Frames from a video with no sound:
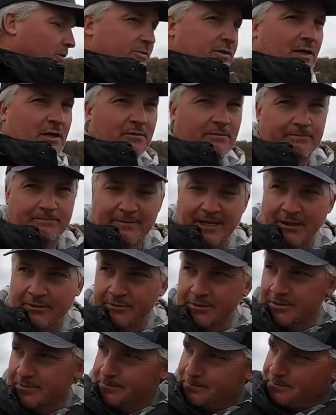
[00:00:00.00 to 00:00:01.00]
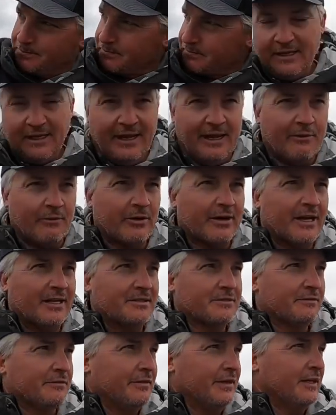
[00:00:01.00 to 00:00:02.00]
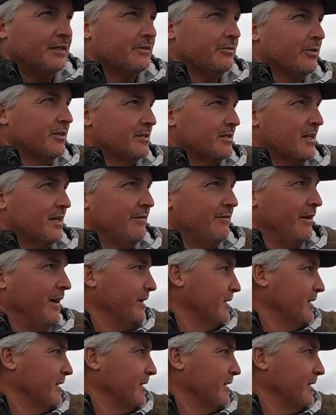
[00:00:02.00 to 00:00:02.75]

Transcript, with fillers: Ozark Mountains. Yeah, we're catching fish. We just got to